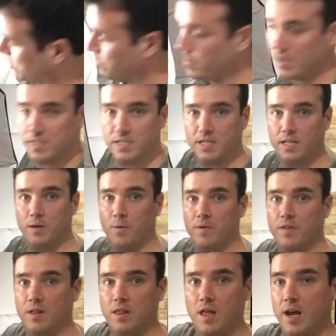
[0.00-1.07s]
basically
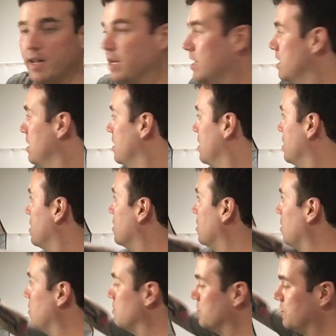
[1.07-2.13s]
when the light
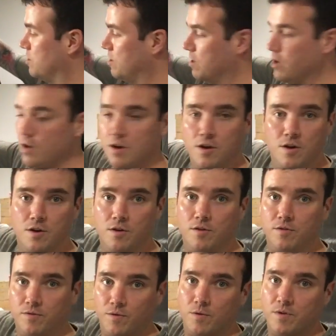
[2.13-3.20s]
goes
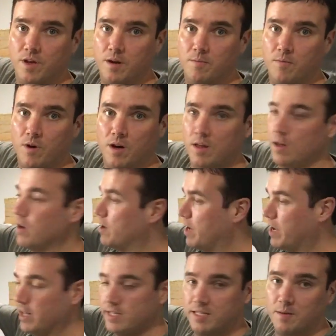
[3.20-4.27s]
through the umbrella, it
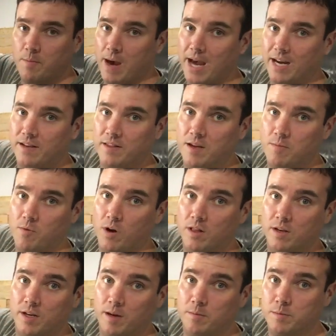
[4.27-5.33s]
hits the back of the
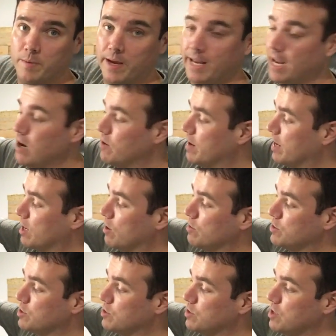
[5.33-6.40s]
umbrella and comes back out, it
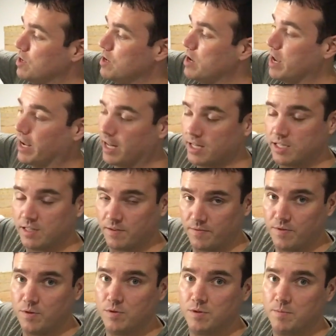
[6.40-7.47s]
gets
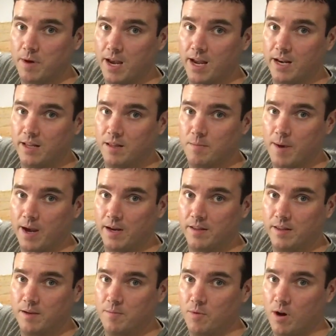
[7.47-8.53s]
diffused by hitting the back of
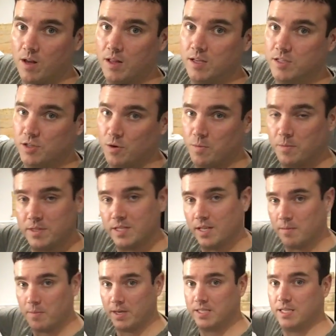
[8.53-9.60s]
the umbrella. So it means
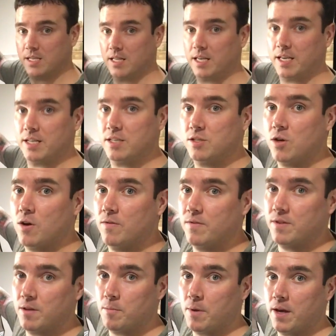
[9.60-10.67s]
it basically gets
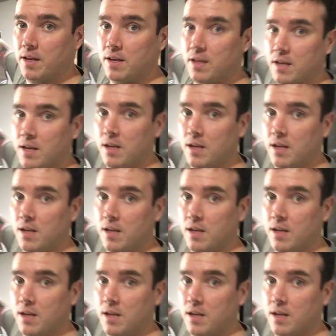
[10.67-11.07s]
softened a bit.